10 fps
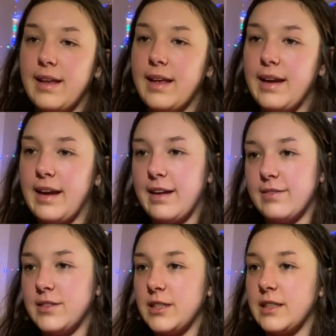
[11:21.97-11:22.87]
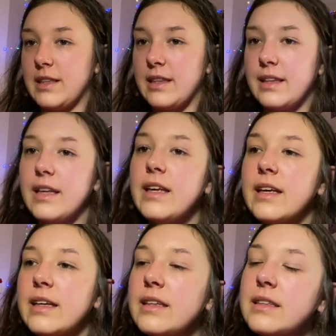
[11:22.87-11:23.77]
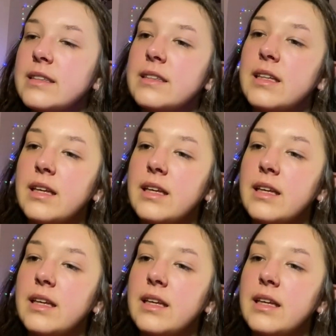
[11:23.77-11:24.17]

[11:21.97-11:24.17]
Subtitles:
And after this,